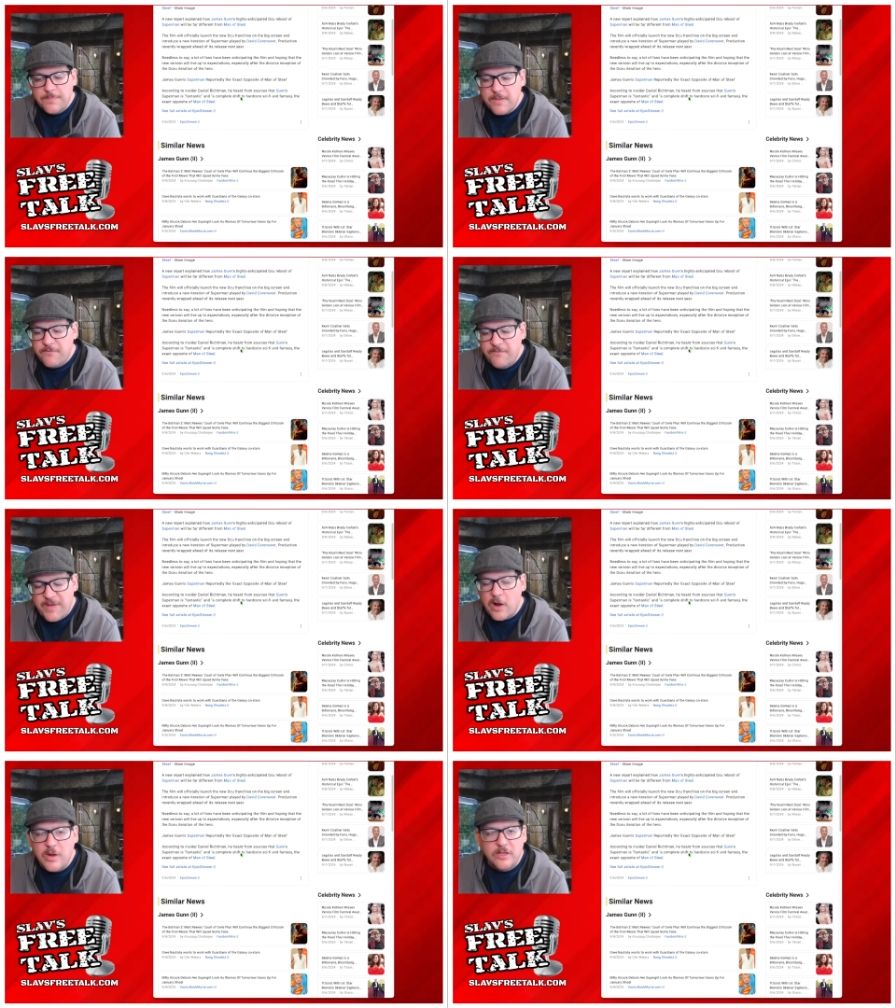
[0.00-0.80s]

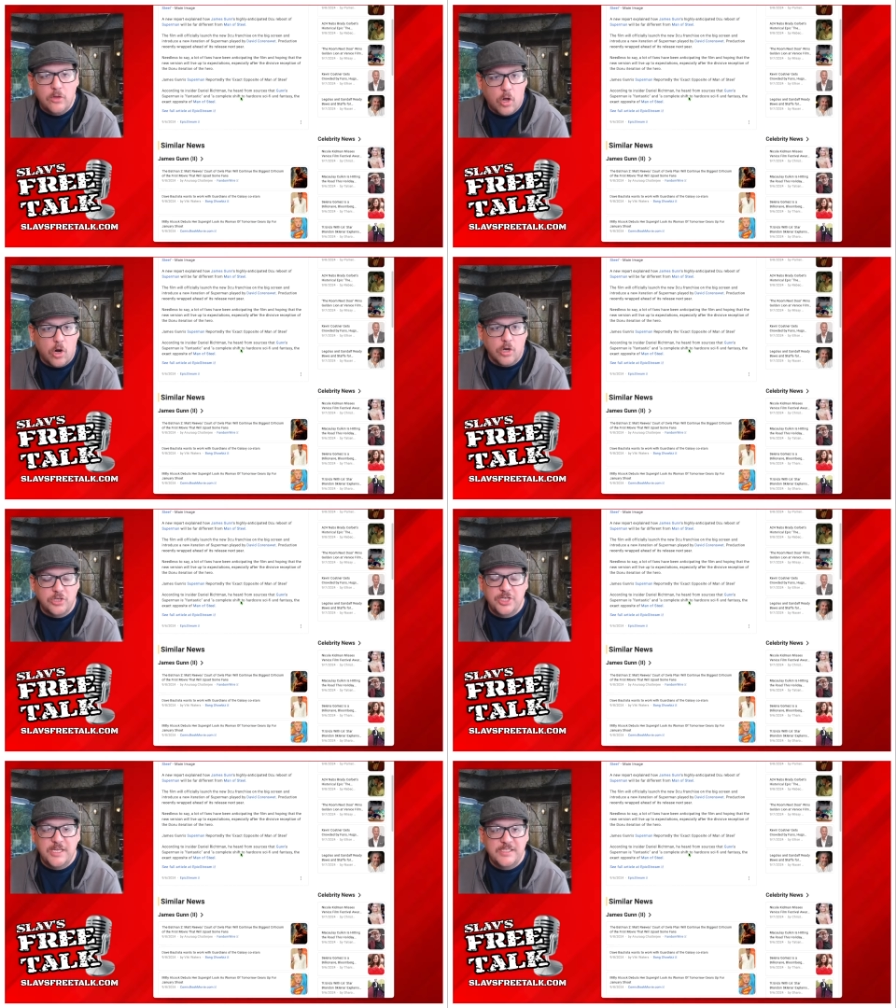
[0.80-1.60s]
very
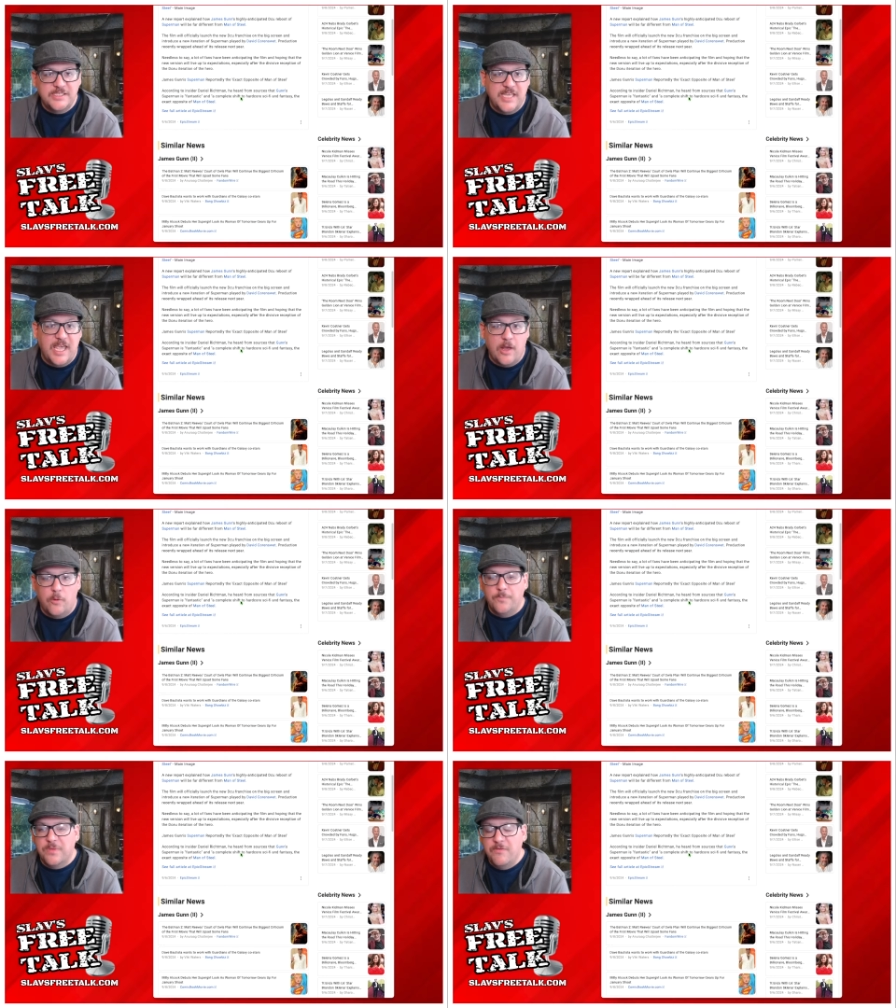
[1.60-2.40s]
large in scale,
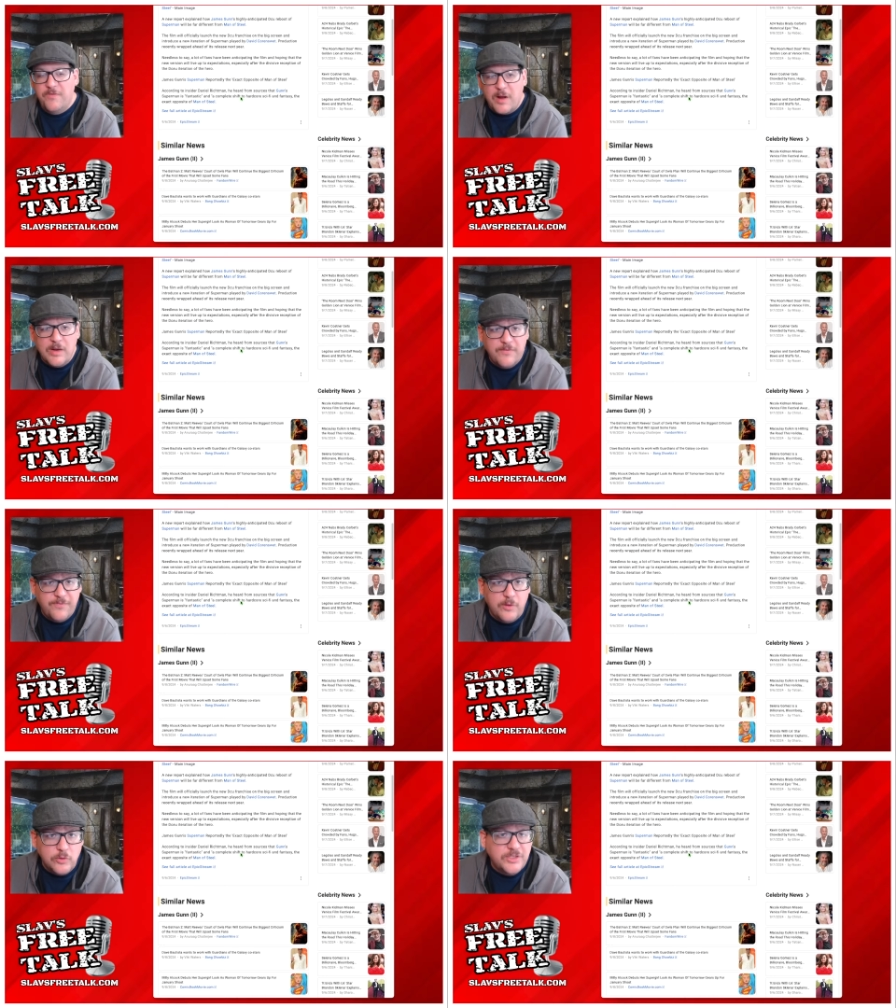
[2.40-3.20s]
very
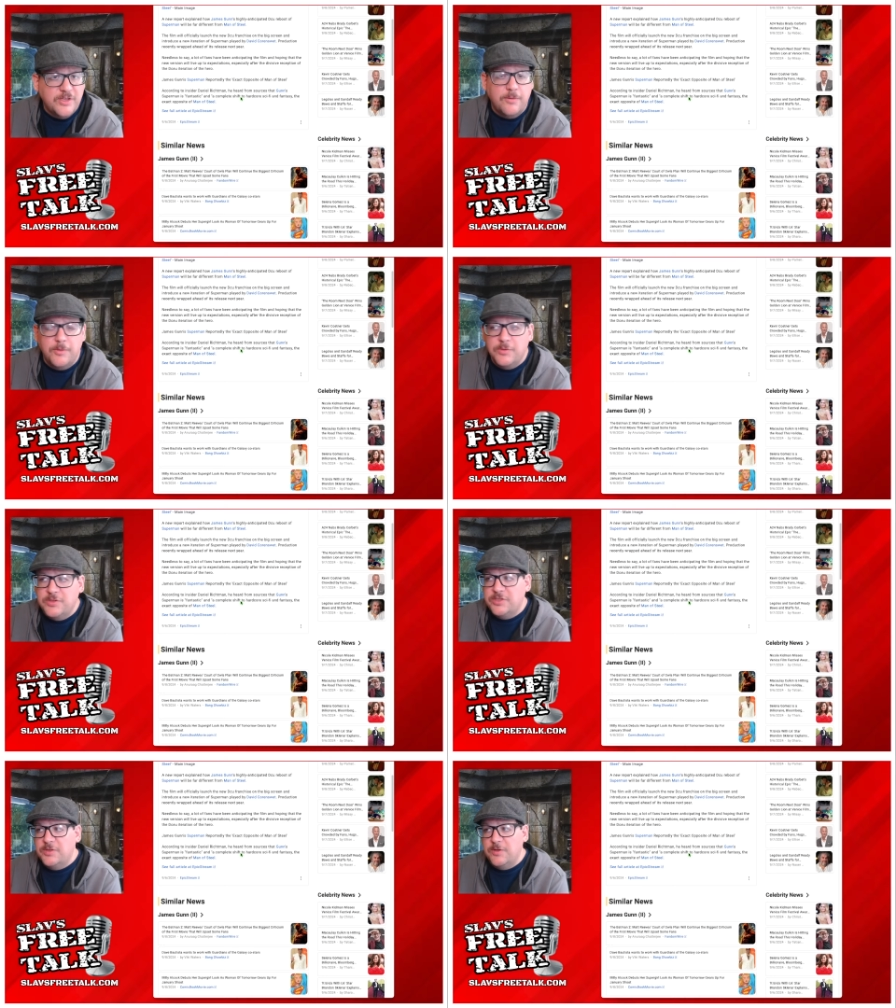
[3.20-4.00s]
filled to the
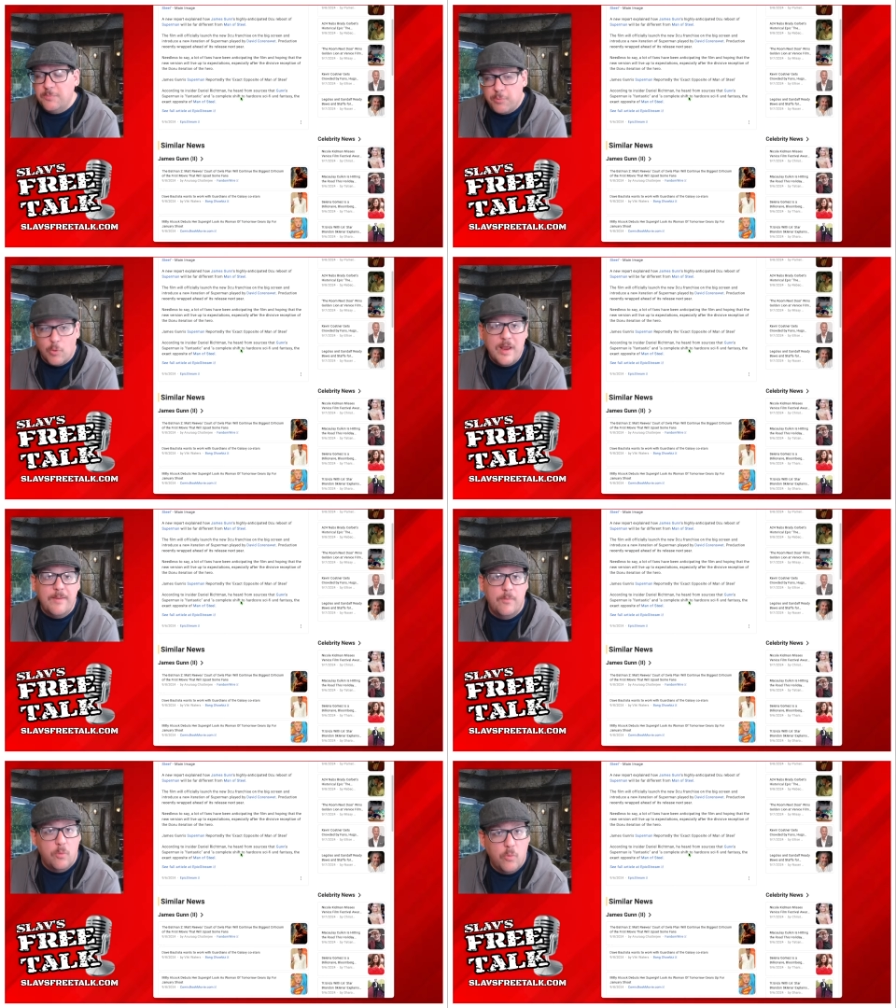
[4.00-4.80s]
to the
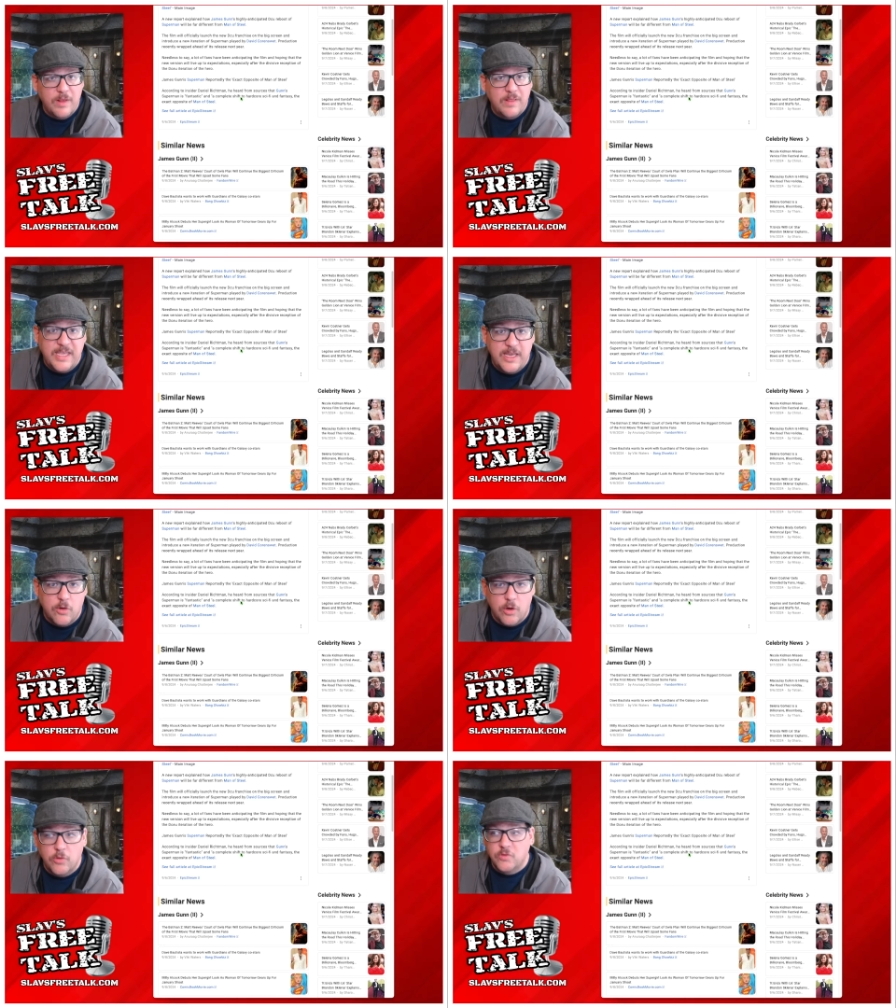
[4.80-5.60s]
brim with
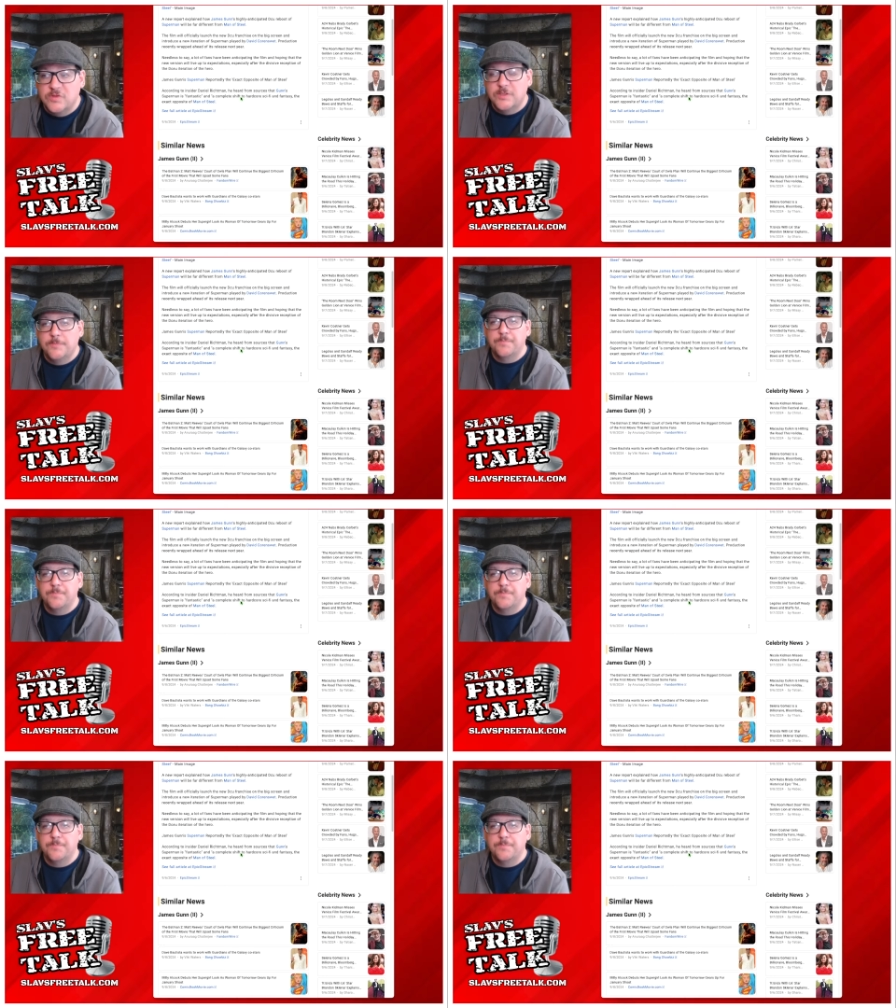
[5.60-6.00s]
heroes.